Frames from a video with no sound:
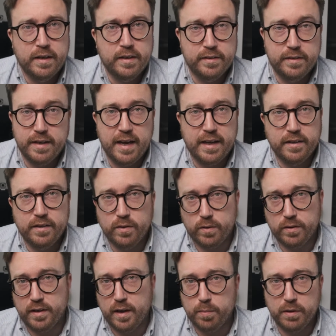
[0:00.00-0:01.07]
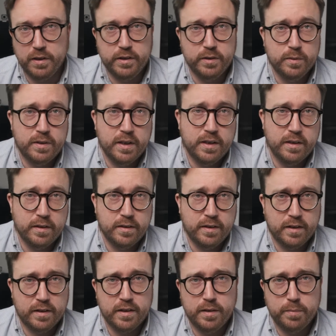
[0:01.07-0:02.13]
Z or W, then
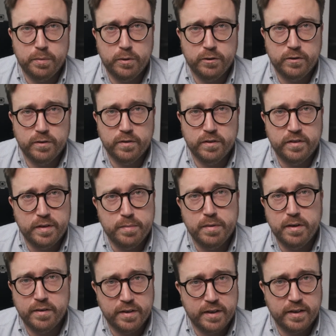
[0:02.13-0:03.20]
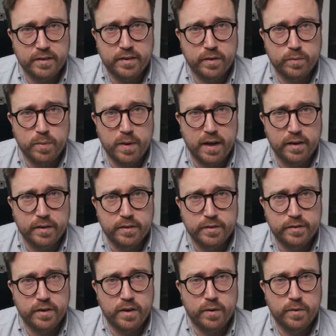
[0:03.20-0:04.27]
they're going to push on similar things as well.
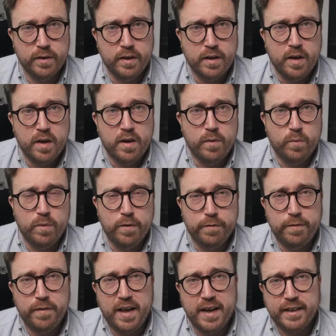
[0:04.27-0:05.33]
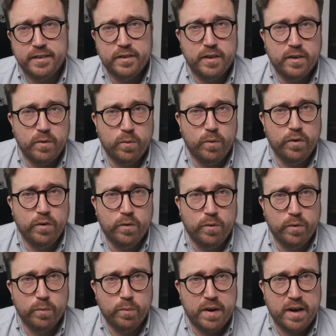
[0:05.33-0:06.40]
So reflect
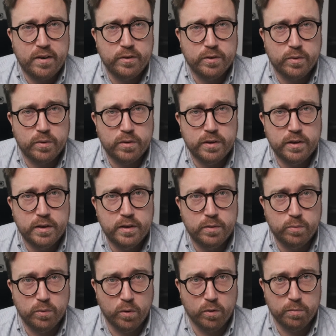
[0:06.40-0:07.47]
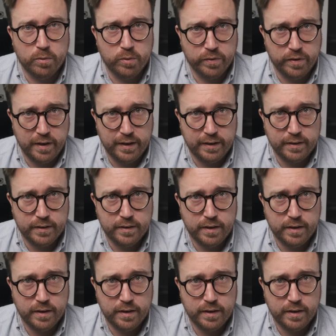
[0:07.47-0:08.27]
on where you're role modeling